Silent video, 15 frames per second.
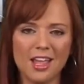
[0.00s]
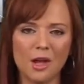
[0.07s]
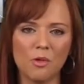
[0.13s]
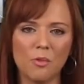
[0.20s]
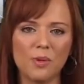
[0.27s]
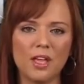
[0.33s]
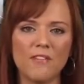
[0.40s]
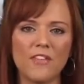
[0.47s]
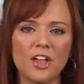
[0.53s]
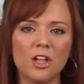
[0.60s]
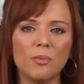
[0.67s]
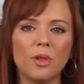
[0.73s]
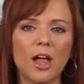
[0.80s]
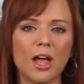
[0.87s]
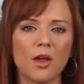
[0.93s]
and will be
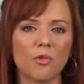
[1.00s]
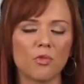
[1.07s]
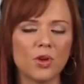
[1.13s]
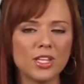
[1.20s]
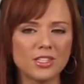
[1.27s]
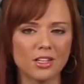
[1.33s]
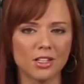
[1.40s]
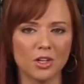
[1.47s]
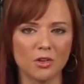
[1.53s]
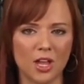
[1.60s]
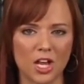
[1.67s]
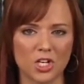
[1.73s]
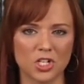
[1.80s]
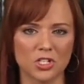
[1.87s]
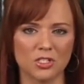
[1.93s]
available at retail
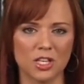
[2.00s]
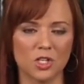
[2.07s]
locations